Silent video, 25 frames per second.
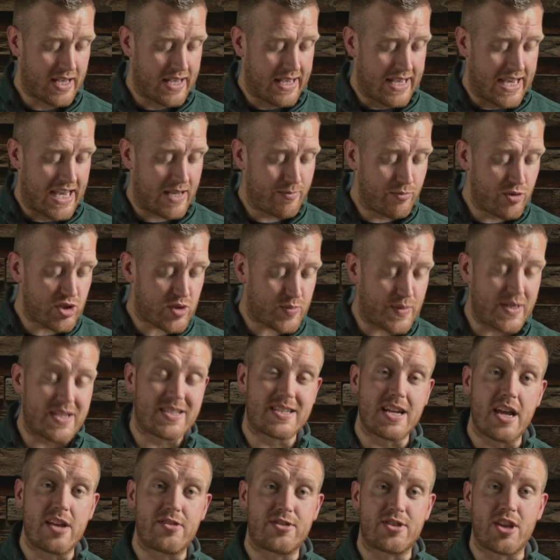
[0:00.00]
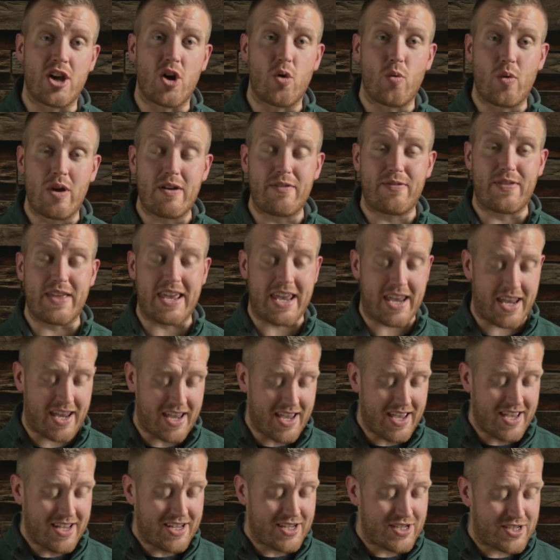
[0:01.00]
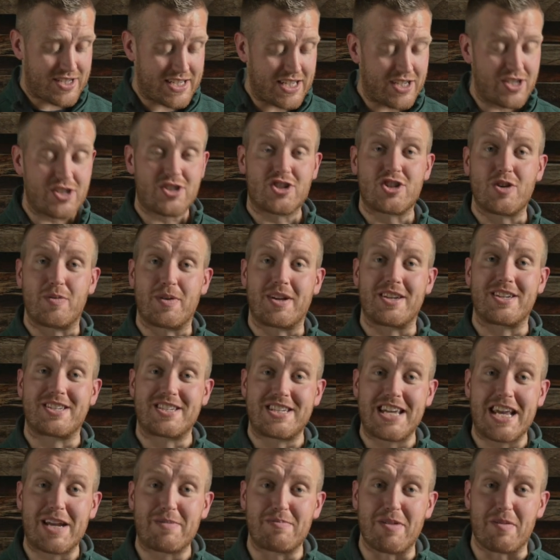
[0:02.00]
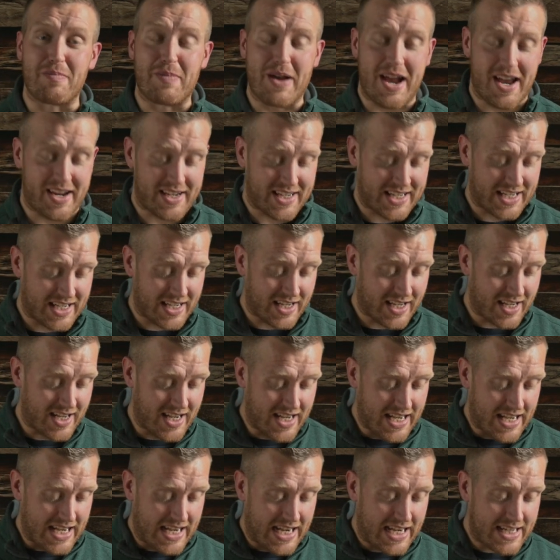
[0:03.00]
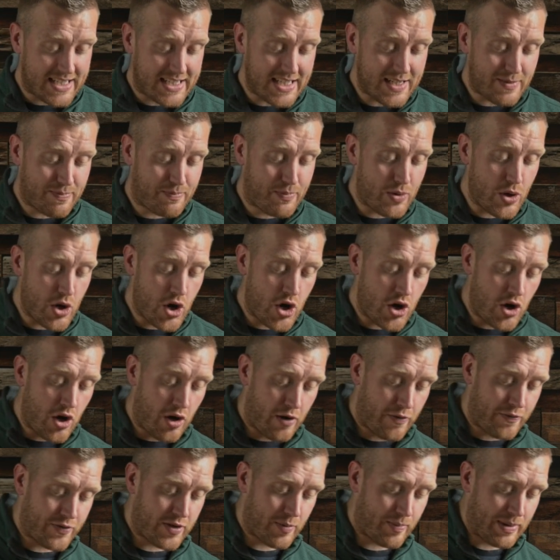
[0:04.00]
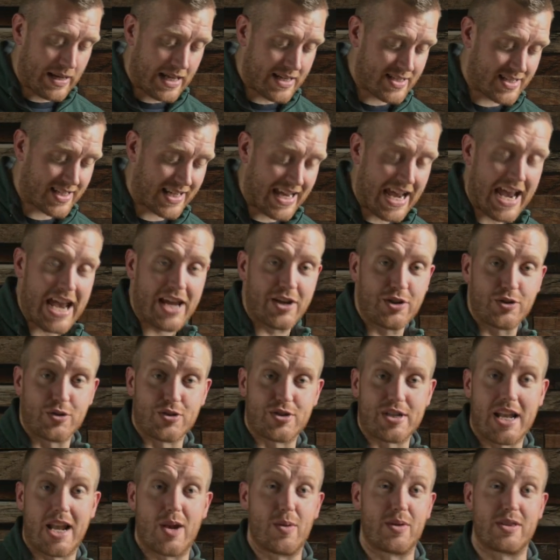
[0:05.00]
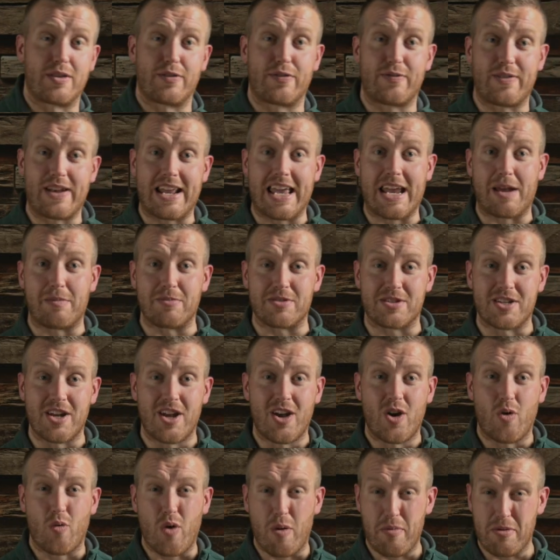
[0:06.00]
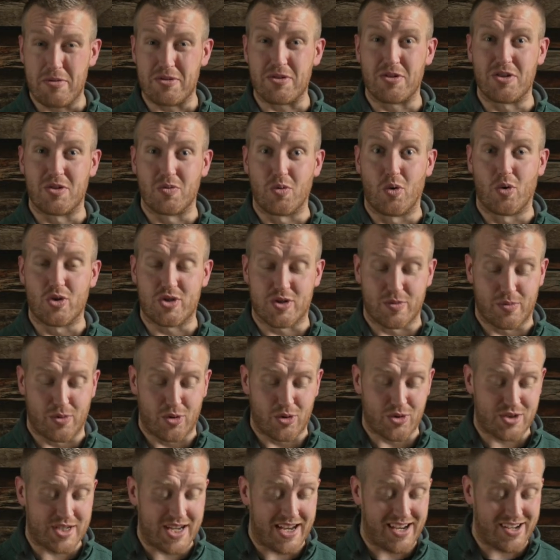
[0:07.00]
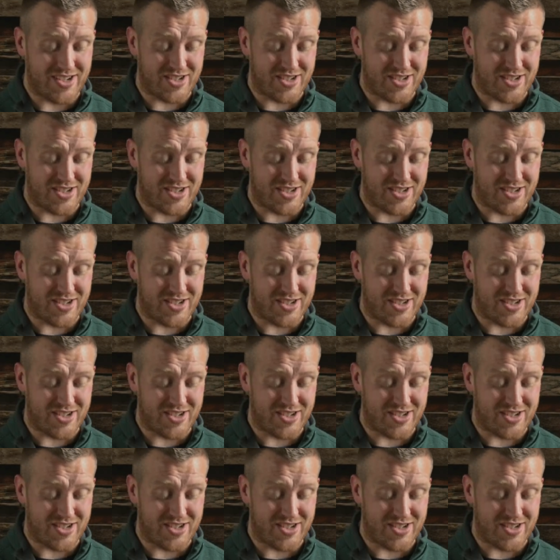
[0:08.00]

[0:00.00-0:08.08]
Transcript: It must be said though, with the Cedar Summit Sigma pan here, it did burn off the plastic handle slightly with the flames when we were doing the water boil test,